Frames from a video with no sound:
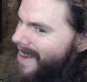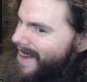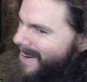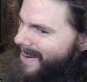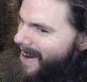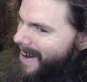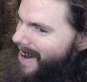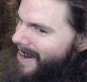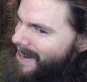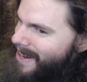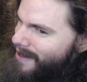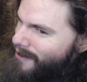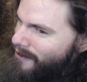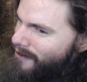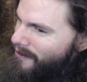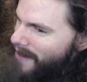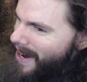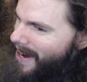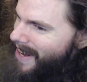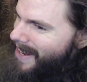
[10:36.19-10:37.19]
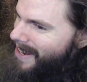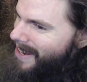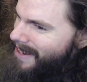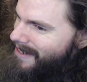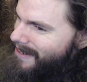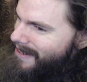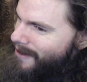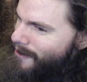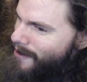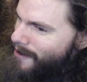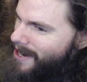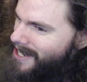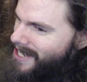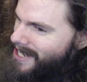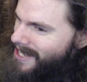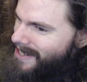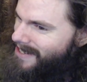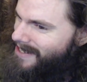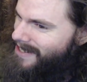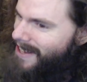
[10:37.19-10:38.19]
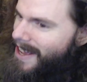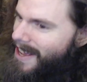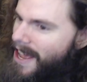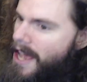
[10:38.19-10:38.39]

to aid its fight against the Russians.